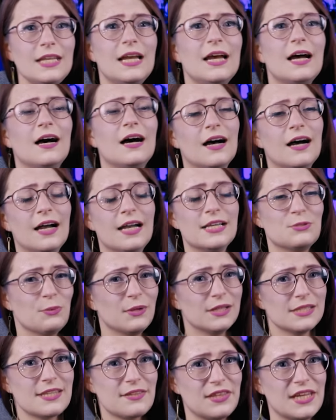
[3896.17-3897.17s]
As well
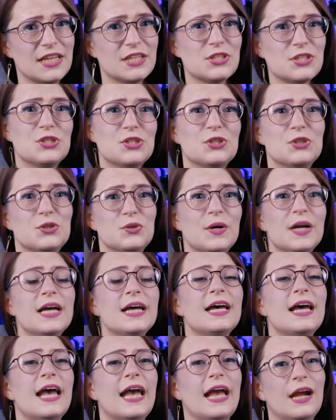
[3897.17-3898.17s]
as a thanks to
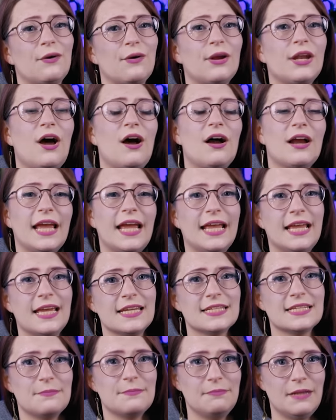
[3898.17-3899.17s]
Aranok
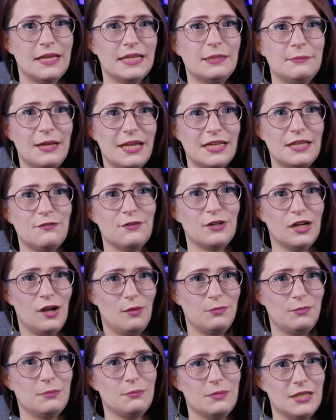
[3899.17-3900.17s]
and Mainly Mandy for
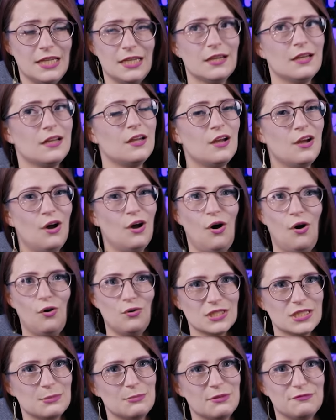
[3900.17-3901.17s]
helping me hone
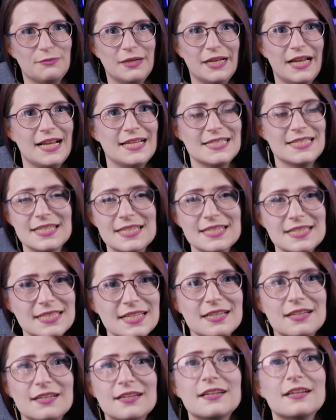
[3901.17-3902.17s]
some of my ideas
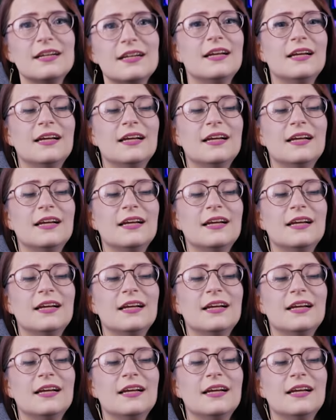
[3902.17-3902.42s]
here.